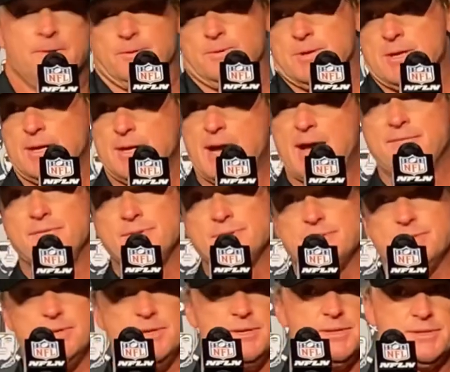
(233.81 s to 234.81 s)
Well,
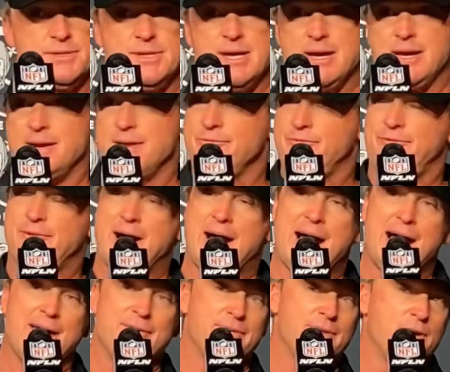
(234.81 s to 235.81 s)
obviously, second and
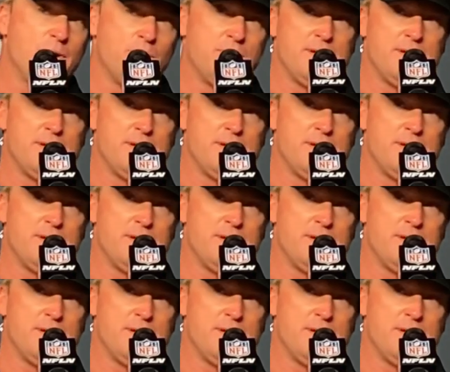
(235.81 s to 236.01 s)
five, you know,